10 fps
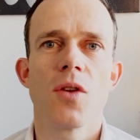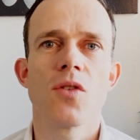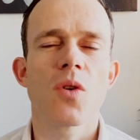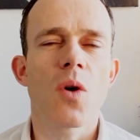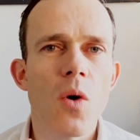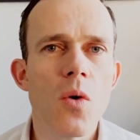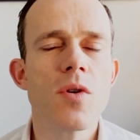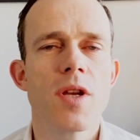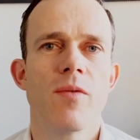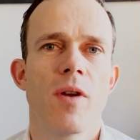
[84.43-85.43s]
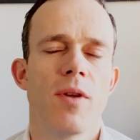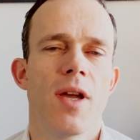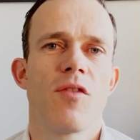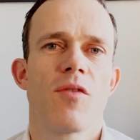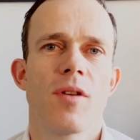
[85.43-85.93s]
So only when we
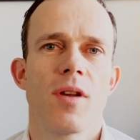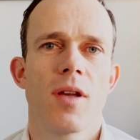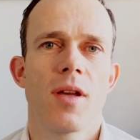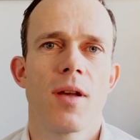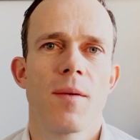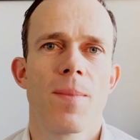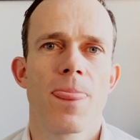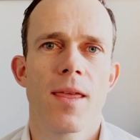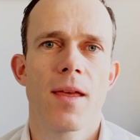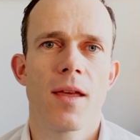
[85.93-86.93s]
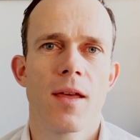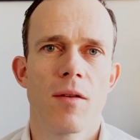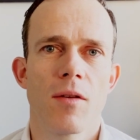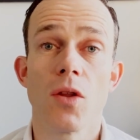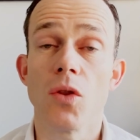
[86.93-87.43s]
have um, a,
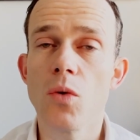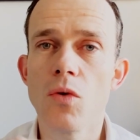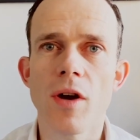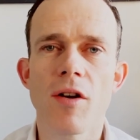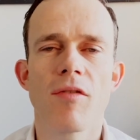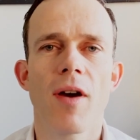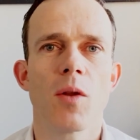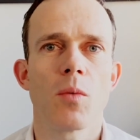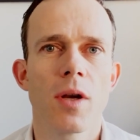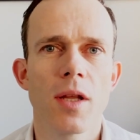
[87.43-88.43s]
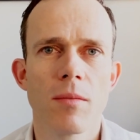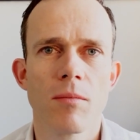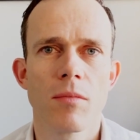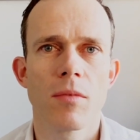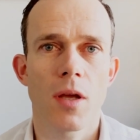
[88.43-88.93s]
a, new verified wallet,
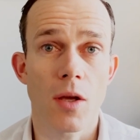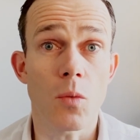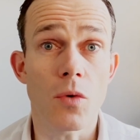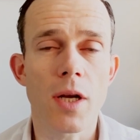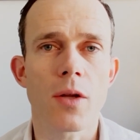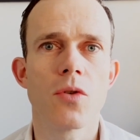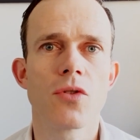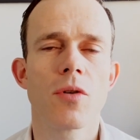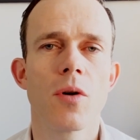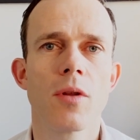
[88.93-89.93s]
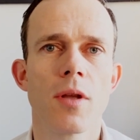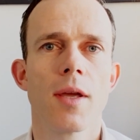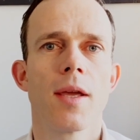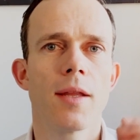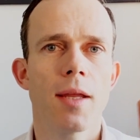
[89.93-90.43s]
a real user growth,
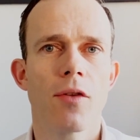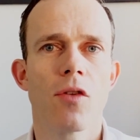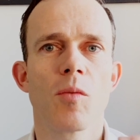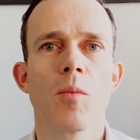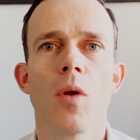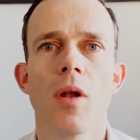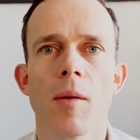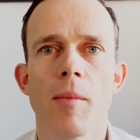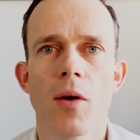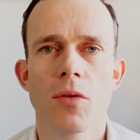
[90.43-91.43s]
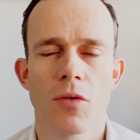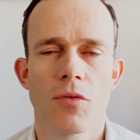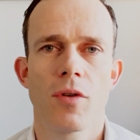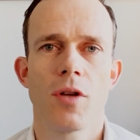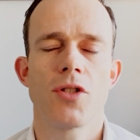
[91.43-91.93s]
there's a small amount
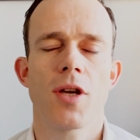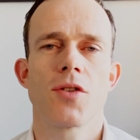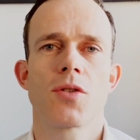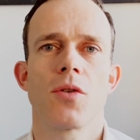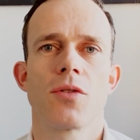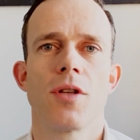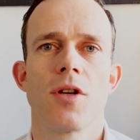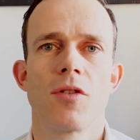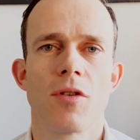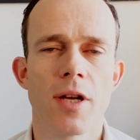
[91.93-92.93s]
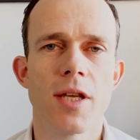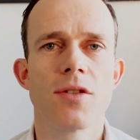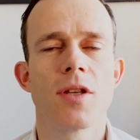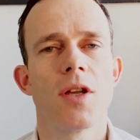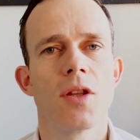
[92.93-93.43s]
of uh, coin
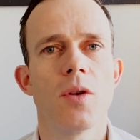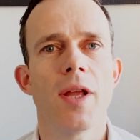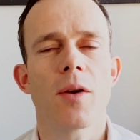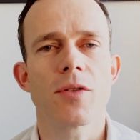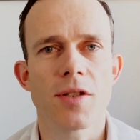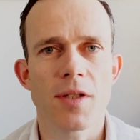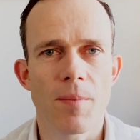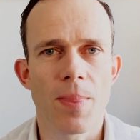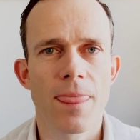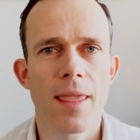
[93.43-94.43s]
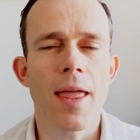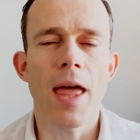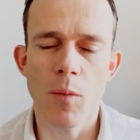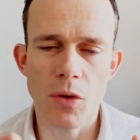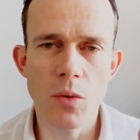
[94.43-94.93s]
released to the ecosystem.
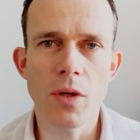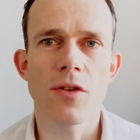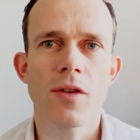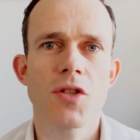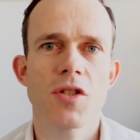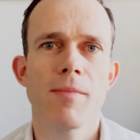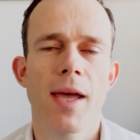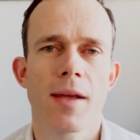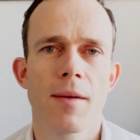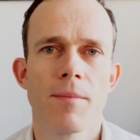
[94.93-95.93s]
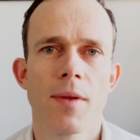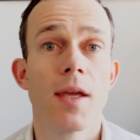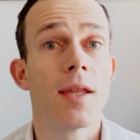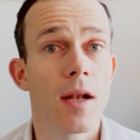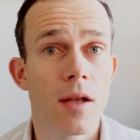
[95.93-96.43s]
And we do it in such a manner
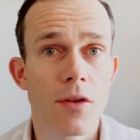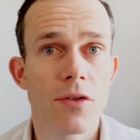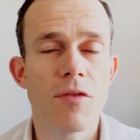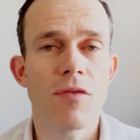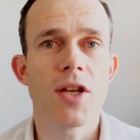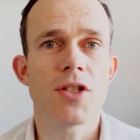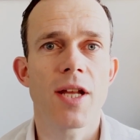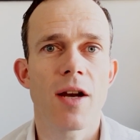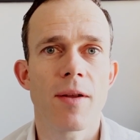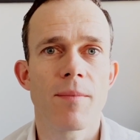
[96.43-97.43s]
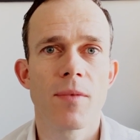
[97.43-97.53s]
that it is deflationary.